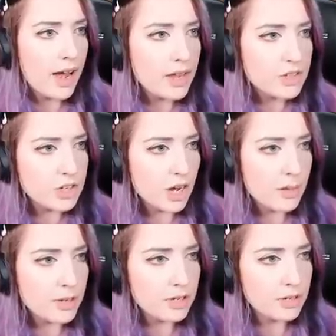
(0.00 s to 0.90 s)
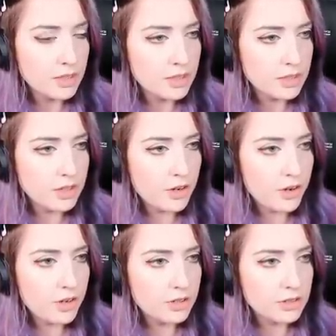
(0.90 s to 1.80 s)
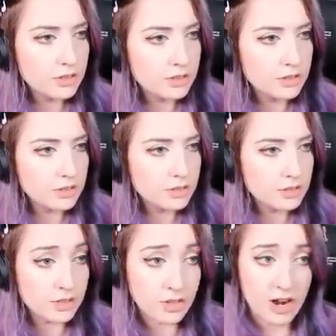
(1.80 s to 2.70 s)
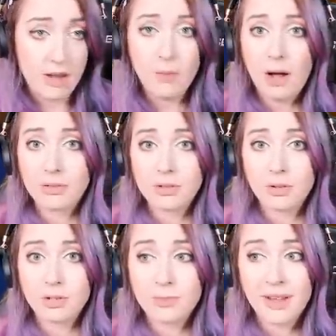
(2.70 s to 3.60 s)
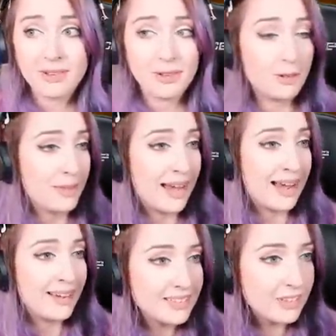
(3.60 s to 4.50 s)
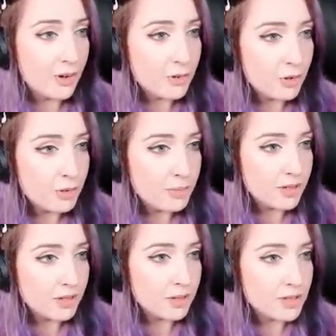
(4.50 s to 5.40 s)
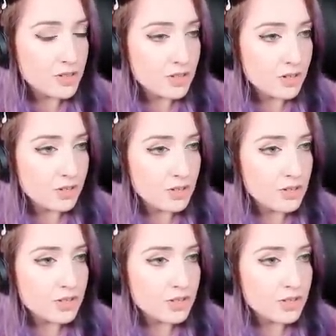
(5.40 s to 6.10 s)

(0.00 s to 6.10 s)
the German. I don't know how I was going to spell norm there. Your norm looks good.